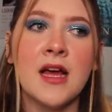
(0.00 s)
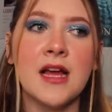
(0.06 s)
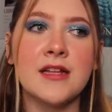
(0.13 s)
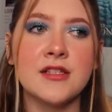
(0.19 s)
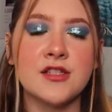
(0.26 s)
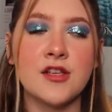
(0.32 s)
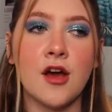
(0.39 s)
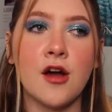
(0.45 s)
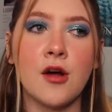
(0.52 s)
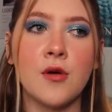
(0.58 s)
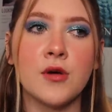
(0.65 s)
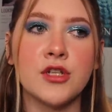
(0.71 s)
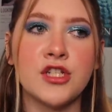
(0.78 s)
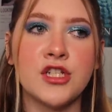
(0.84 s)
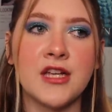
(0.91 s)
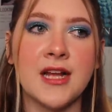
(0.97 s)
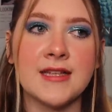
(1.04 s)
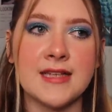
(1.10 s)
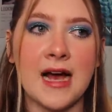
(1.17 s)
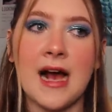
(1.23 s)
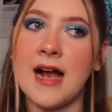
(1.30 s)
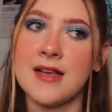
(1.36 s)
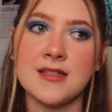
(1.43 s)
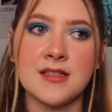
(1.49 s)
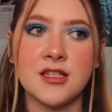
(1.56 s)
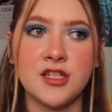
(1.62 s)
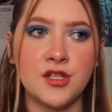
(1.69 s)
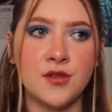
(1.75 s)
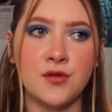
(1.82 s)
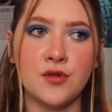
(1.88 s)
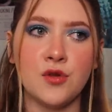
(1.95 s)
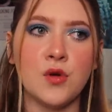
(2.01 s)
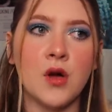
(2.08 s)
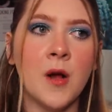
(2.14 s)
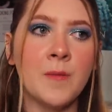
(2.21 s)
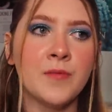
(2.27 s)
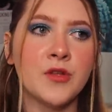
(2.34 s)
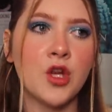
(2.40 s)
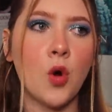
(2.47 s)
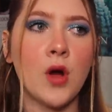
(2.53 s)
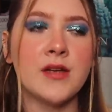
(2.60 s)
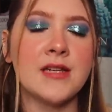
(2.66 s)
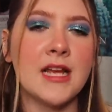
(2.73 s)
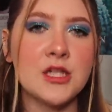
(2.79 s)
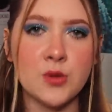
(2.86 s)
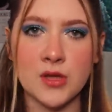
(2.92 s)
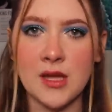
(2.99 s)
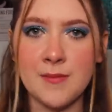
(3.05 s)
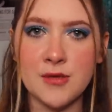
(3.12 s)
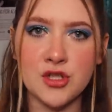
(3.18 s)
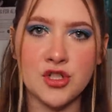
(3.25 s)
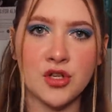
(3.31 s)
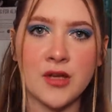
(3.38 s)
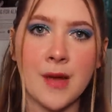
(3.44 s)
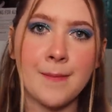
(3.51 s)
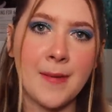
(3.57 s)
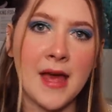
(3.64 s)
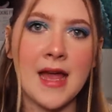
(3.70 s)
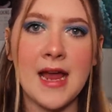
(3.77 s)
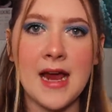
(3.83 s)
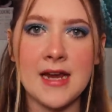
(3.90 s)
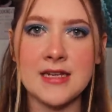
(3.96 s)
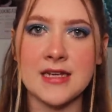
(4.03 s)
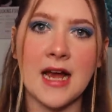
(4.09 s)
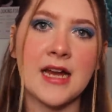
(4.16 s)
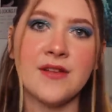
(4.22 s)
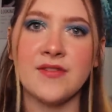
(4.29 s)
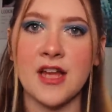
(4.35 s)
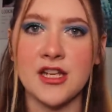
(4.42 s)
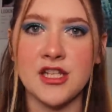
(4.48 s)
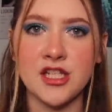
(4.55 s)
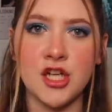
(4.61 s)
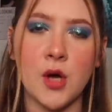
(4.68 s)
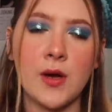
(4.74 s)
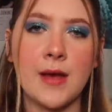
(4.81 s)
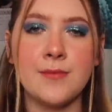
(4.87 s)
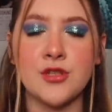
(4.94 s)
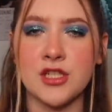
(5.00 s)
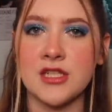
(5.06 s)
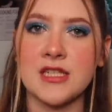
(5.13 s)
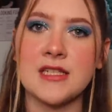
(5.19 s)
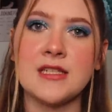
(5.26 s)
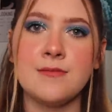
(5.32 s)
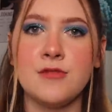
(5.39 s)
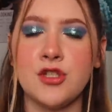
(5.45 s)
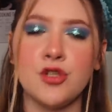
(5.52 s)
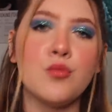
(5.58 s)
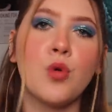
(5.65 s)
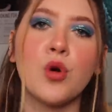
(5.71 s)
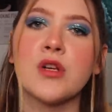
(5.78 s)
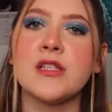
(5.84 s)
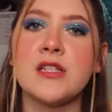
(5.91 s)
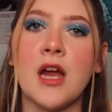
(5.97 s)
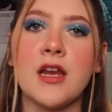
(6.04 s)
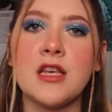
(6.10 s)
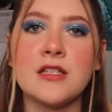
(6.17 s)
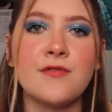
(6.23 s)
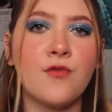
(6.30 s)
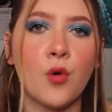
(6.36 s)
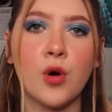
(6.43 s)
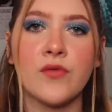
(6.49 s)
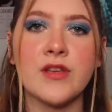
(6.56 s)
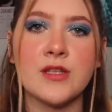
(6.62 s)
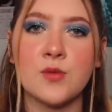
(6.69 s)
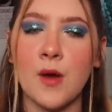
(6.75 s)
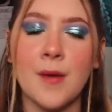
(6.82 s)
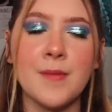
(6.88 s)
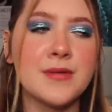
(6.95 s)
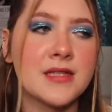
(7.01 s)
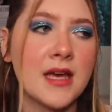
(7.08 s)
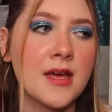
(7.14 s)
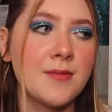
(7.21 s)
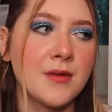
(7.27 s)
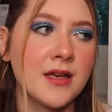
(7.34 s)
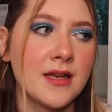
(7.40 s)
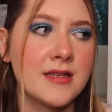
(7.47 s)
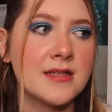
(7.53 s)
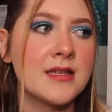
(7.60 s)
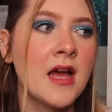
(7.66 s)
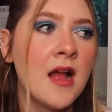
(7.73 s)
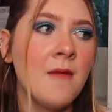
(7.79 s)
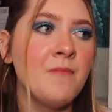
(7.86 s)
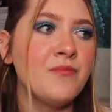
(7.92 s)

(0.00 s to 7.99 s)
And so she gets asked to go on dates with him and she'll get paid to kind of get to know him just to do more studies for this website because